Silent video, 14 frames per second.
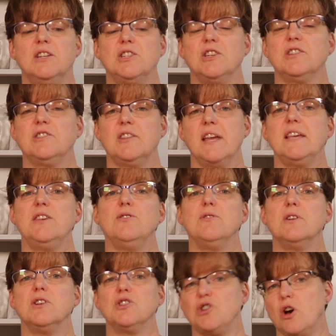just like you
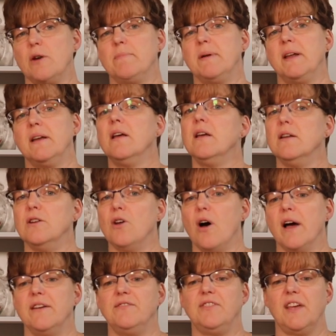can sharpen
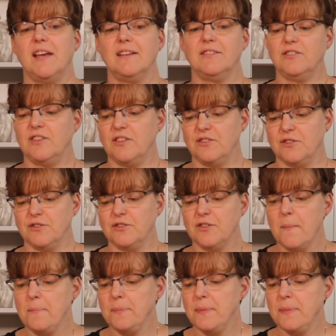knives and scissors.